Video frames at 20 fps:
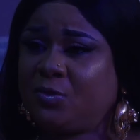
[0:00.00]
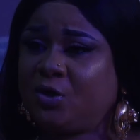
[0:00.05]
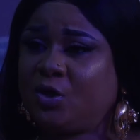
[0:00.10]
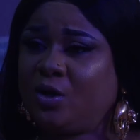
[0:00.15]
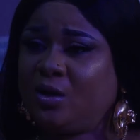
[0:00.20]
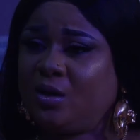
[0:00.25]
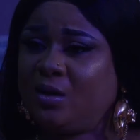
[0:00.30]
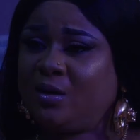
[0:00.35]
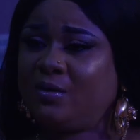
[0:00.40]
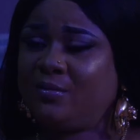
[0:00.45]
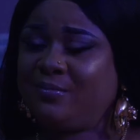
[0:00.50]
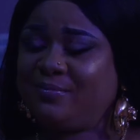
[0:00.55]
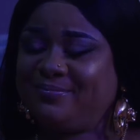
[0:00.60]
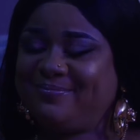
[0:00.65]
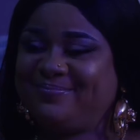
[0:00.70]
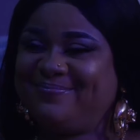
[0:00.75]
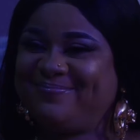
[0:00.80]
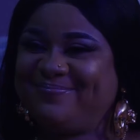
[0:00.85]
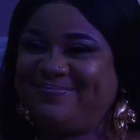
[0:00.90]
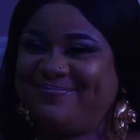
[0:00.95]
Okay.
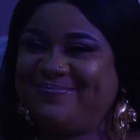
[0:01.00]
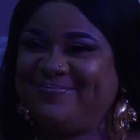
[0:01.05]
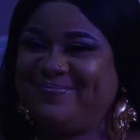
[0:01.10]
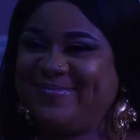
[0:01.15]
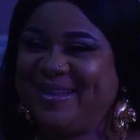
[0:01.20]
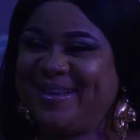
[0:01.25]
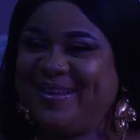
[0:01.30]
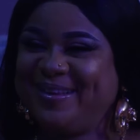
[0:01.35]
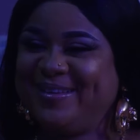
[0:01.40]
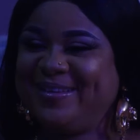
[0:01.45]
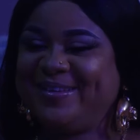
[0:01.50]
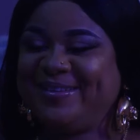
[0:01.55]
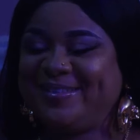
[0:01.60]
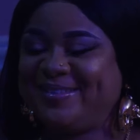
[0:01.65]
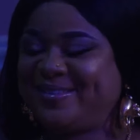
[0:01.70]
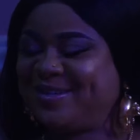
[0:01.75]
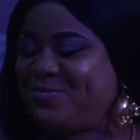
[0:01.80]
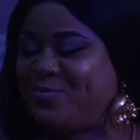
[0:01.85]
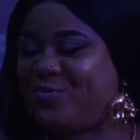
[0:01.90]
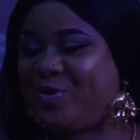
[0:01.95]

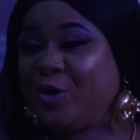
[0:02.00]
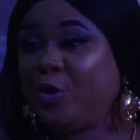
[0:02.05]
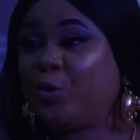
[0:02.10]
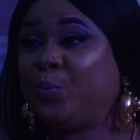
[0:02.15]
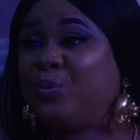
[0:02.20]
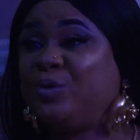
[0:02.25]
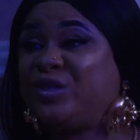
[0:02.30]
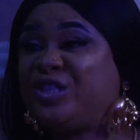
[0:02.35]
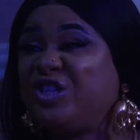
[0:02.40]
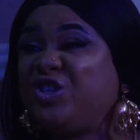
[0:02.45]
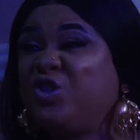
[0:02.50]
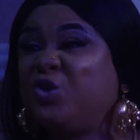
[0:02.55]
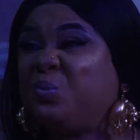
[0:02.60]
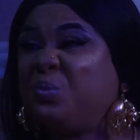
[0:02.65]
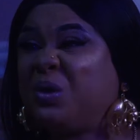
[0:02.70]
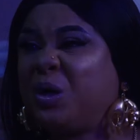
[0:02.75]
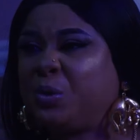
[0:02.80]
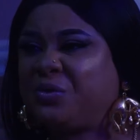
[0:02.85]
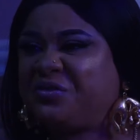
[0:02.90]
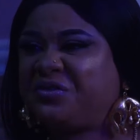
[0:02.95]
Same way you're putting your
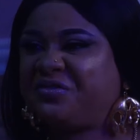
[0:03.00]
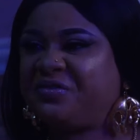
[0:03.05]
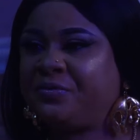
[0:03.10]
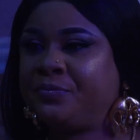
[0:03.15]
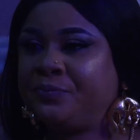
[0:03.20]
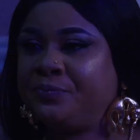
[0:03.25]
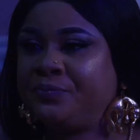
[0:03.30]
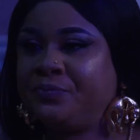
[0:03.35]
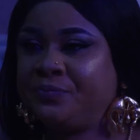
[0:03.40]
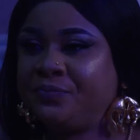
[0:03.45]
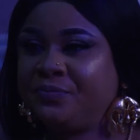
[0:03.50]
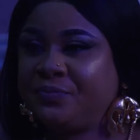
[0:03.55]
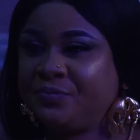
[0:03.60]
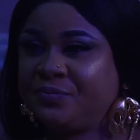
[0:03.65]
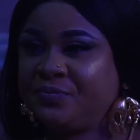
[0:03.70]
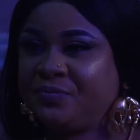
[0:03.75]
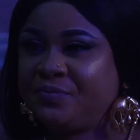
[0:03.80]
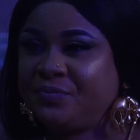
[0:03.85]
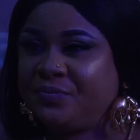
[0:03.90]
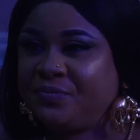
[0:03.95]
mouth
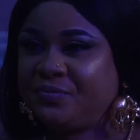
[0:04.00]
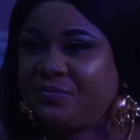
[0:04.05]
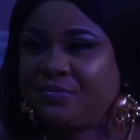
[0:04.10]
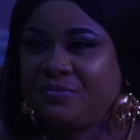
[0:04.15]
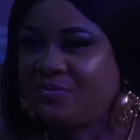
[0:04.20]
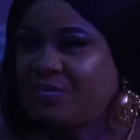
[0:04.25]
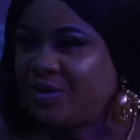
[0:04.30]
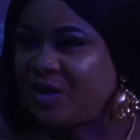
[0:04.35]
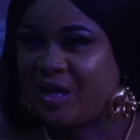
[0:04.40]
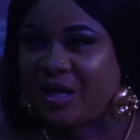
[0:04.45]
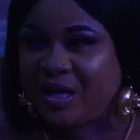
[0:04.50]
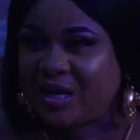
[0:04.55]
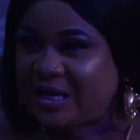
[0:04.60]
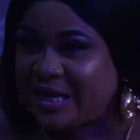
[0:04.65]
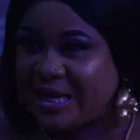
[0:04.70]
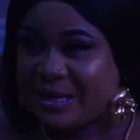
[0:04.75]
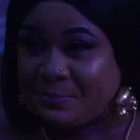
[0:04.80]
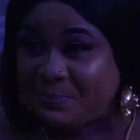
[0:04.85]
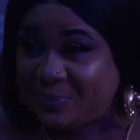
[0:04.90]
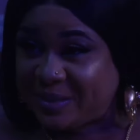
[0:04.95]
in
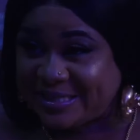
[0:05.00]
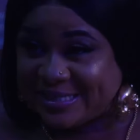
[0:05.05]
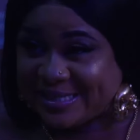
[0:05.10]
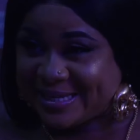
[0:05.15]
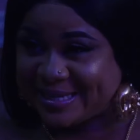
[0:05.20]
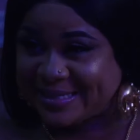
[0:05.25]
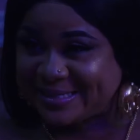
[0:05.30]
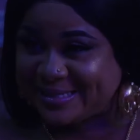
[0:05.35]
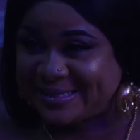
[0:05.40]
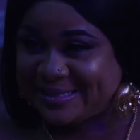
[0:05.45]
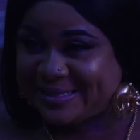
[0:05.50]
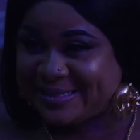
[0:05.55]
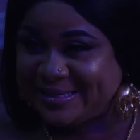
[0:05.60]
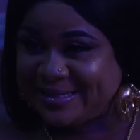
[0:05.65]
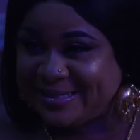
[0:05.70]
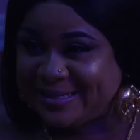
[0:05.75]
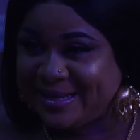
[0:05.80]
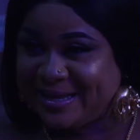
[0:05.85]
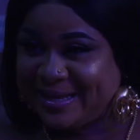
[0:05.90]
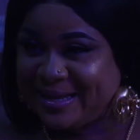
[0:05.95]
a business
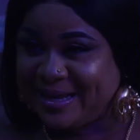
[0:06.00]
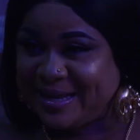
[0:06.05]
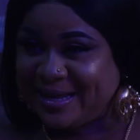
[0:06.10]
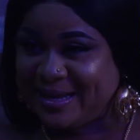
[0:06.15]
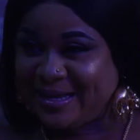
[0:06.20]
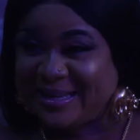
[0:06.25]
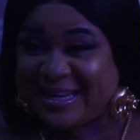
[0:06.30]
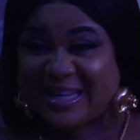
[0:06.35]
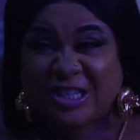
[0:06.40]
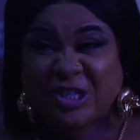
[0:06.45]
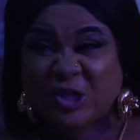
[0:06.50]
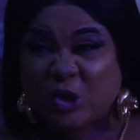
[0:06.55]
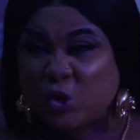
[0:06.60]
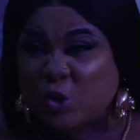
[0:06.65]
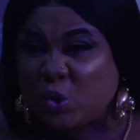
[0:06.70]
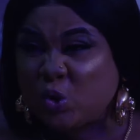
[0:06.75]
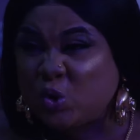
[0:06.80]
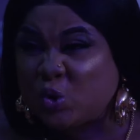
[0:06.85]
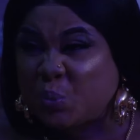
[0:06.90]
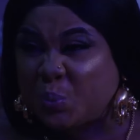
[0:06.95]
that is
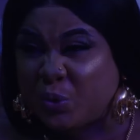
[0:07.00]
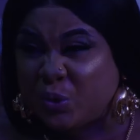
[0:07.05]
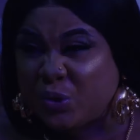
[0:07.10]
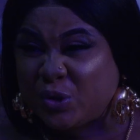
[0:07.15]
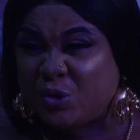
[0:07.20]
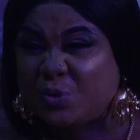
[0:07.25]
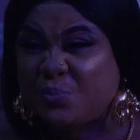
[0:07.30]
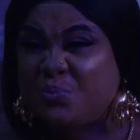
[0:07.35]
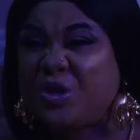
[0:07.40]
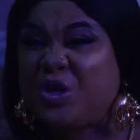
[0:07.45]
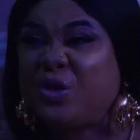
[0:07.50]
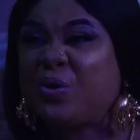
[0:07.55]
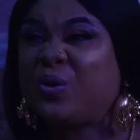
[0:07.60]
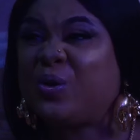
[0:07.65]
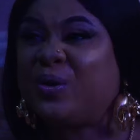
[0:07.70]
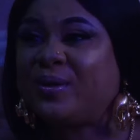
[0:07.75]
not supposed to be your